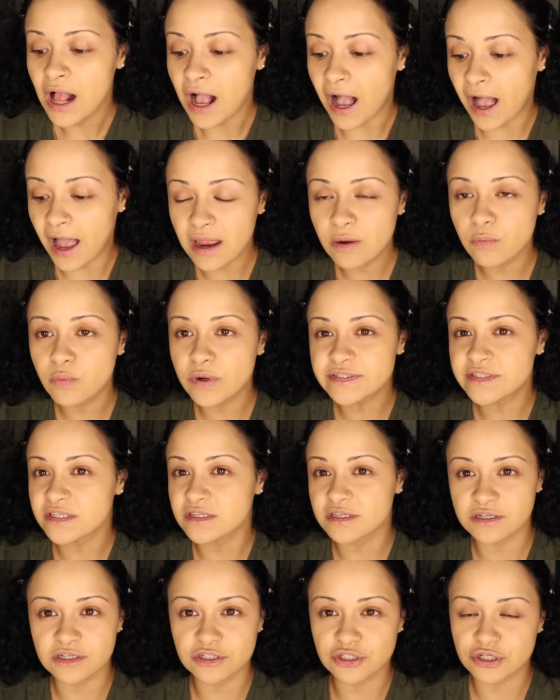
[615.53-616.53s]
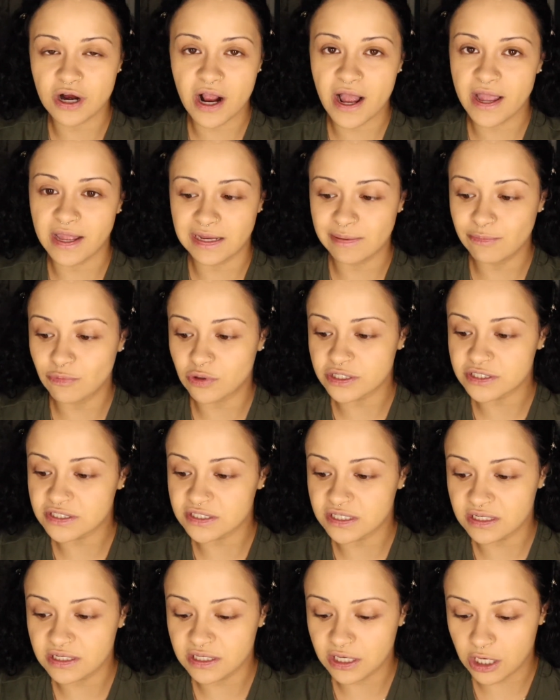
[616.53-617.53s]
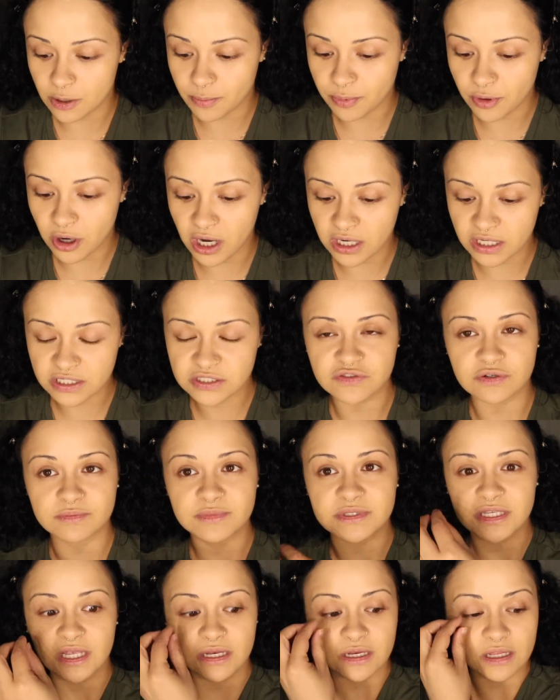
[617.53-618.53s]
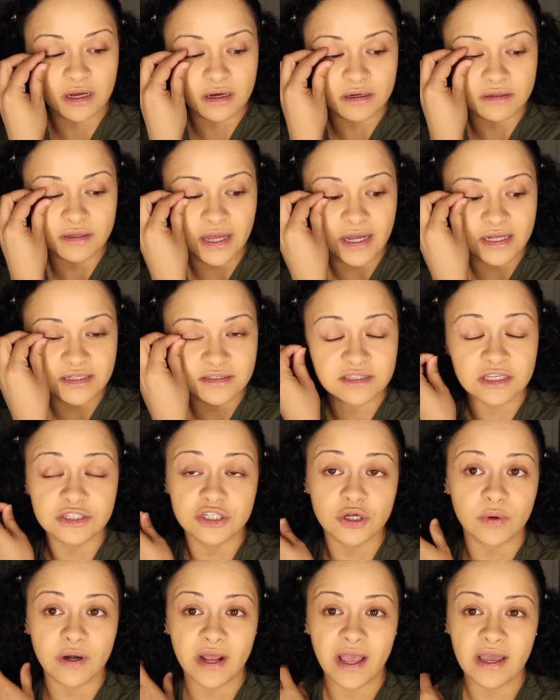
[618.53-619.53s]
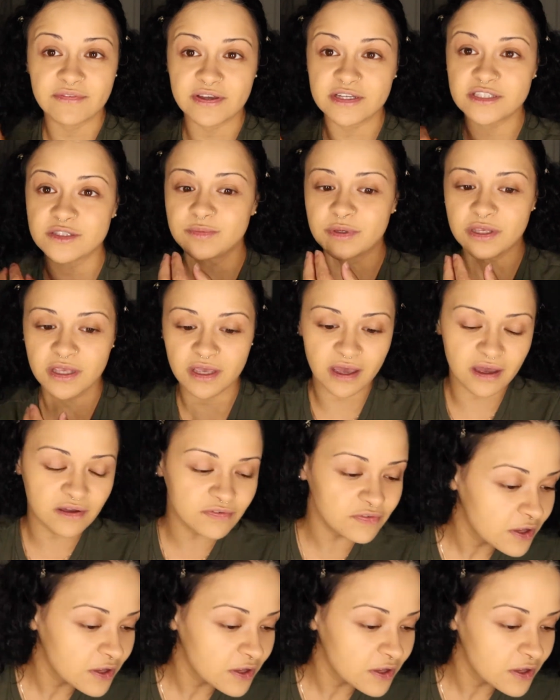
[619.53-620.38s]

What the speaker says: I wasn't going to try any more skincare products from skincare lines that don't have SPF,